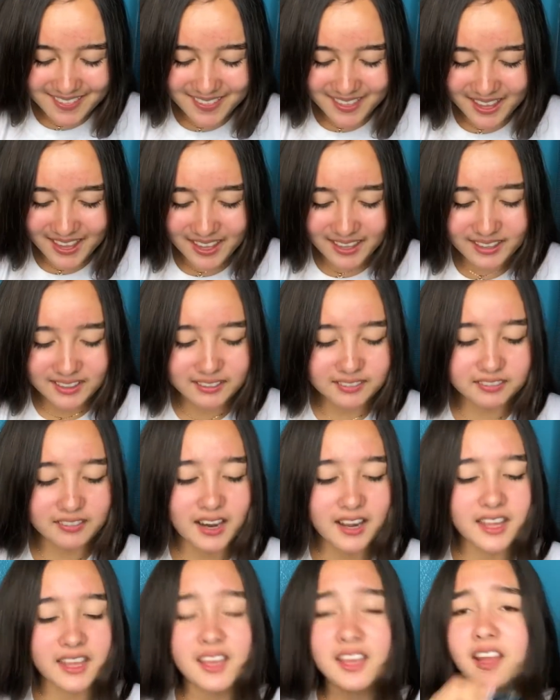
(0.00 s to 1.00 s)
and then
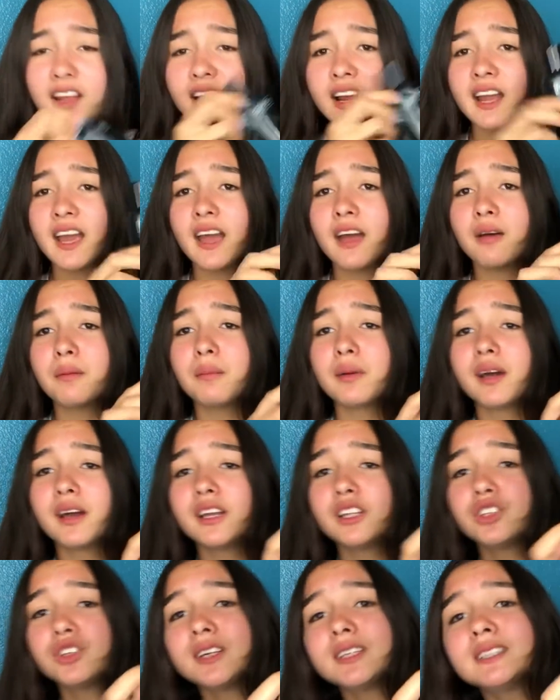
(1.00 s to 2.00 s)
right here I have
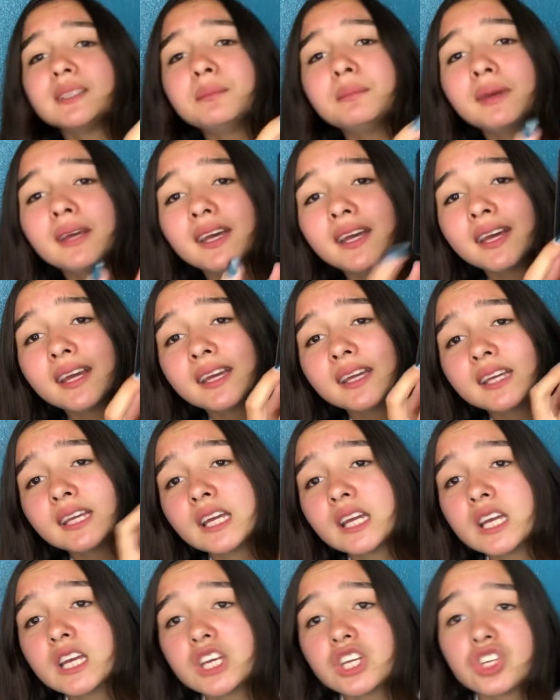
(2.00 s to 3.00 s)
my Tresemme
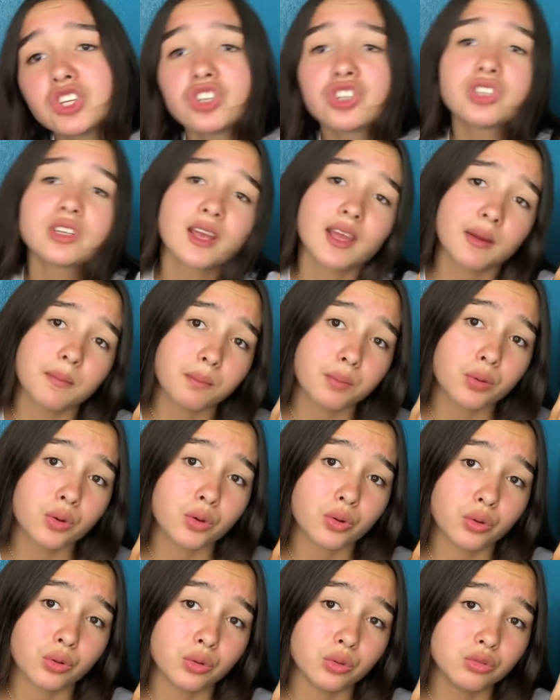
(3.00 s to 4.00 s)

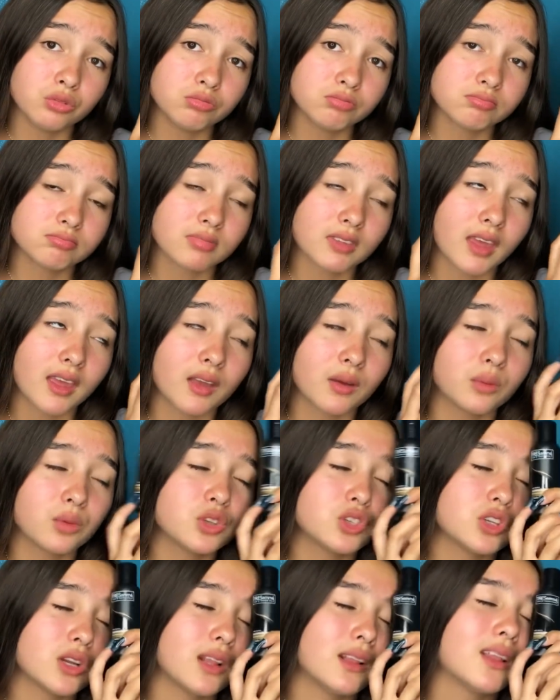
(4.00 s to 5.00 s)
shampoo,
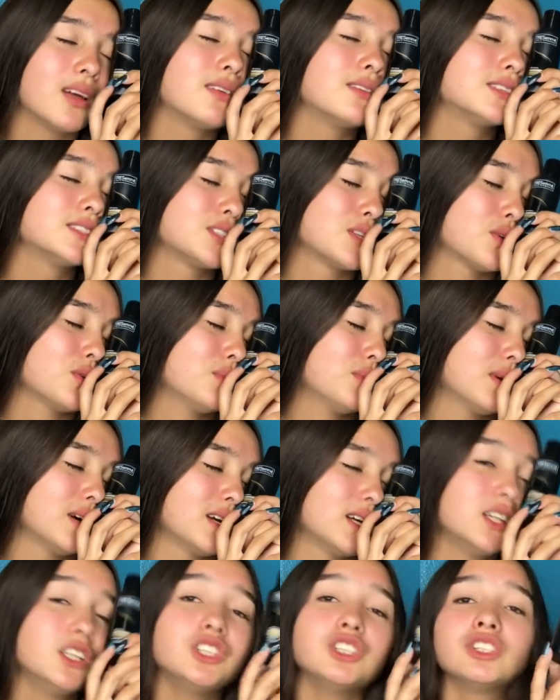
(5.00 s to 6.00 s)
which I love so
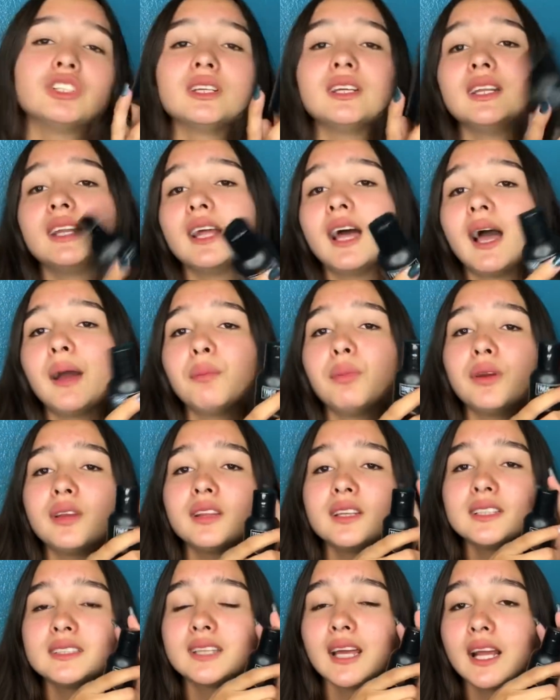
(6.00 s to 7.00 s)
much. And I
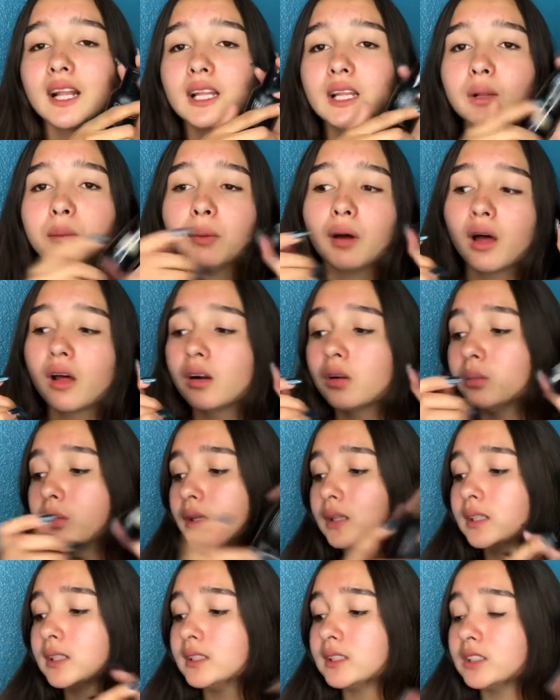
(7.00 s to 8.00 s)
bring this tiny little bottle
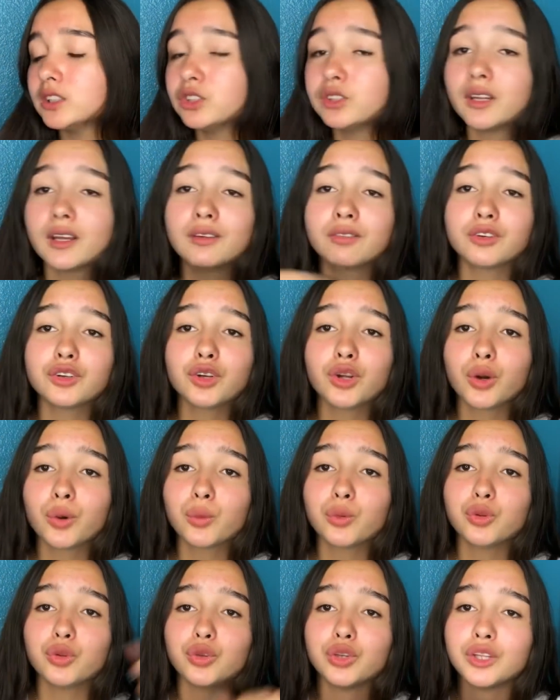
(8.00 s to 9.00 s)
because you never know
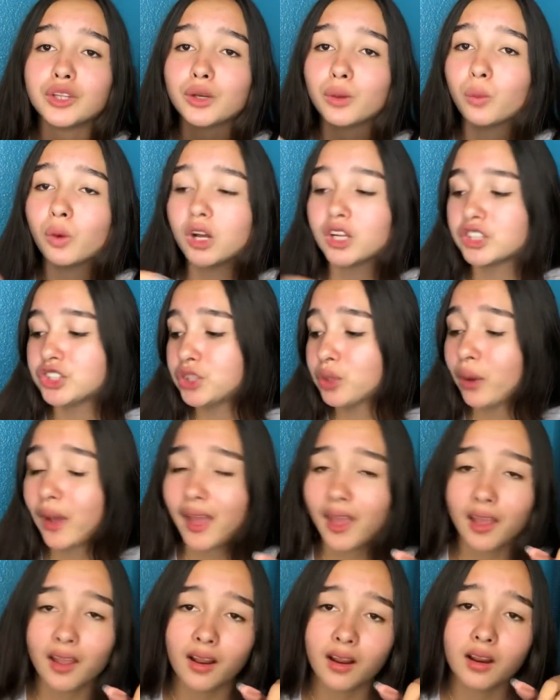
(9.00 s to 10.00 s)
when you need to wash your
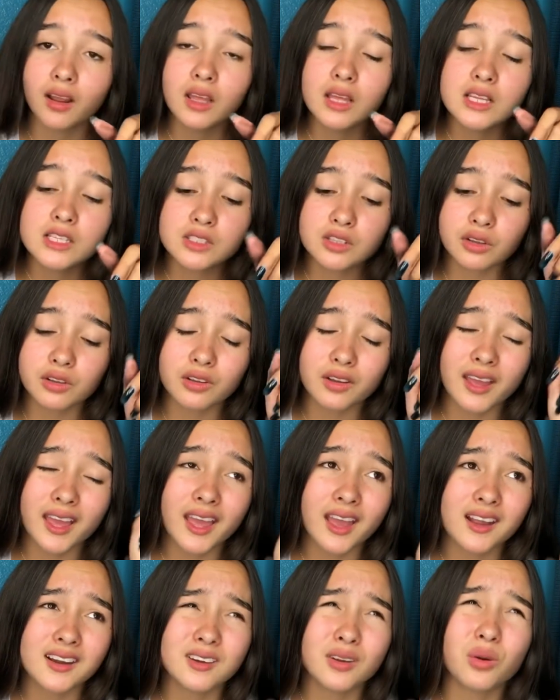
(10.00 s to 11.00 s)
hair so your
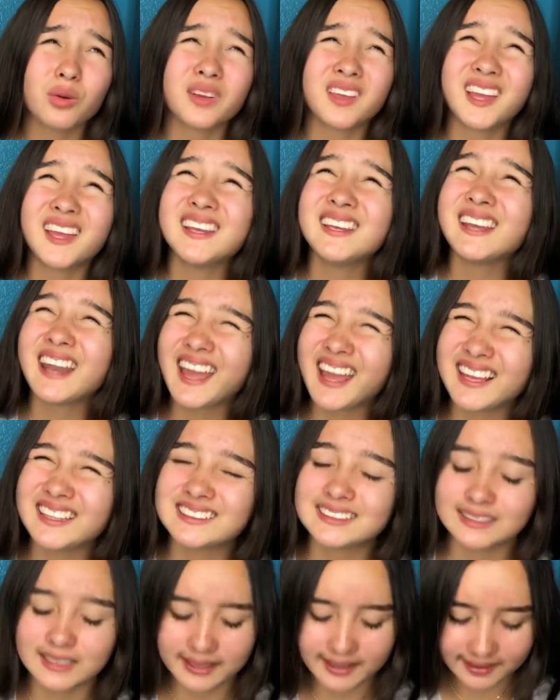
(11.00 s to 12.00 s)
hair don't get
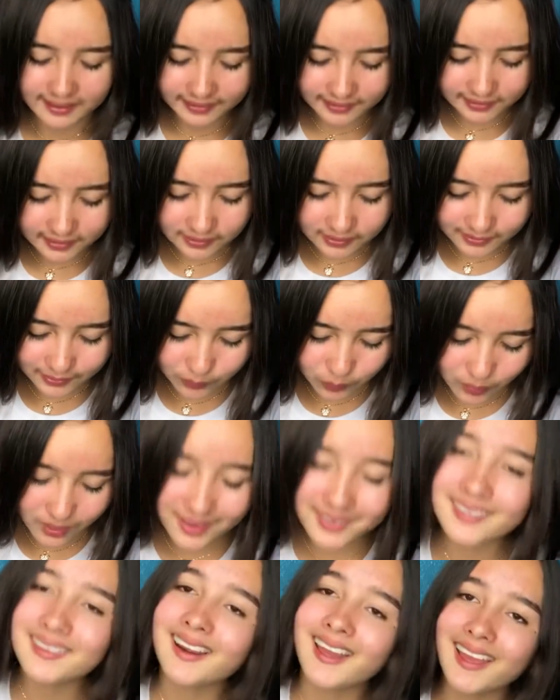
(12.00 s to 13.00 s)
nasty don't
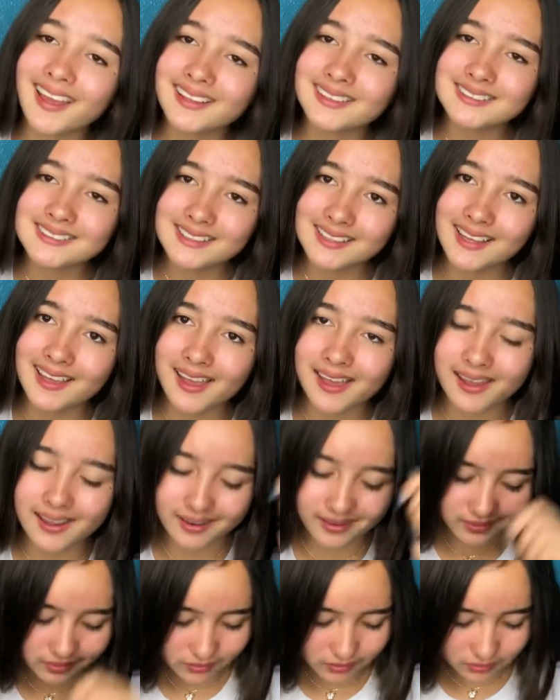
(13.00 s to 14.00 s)
want nasty
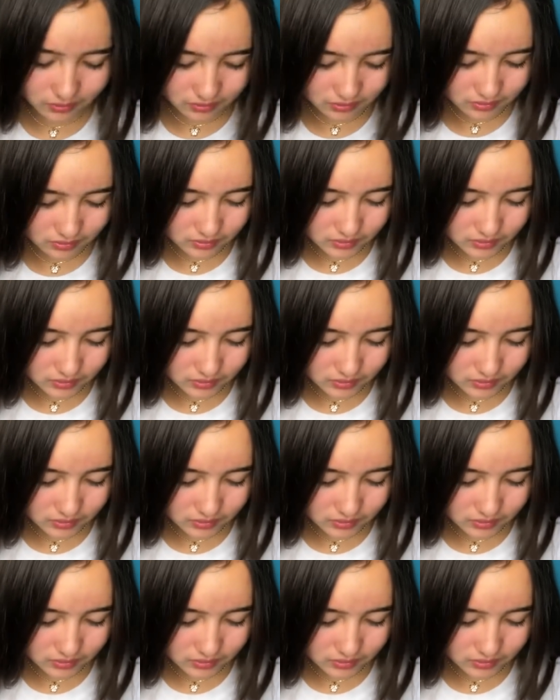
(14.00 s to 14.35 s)
hair, you know?